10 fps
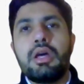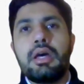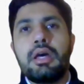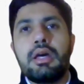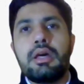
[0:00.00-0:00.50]

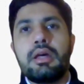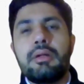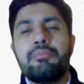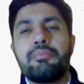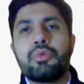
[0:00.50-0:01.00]

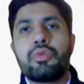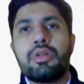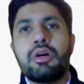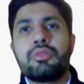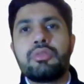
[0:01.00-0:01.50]
uh,
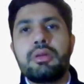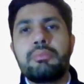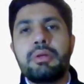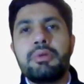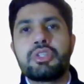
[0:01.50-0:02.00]
without their
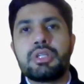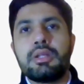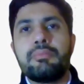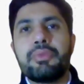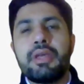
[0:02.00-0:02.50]
permission.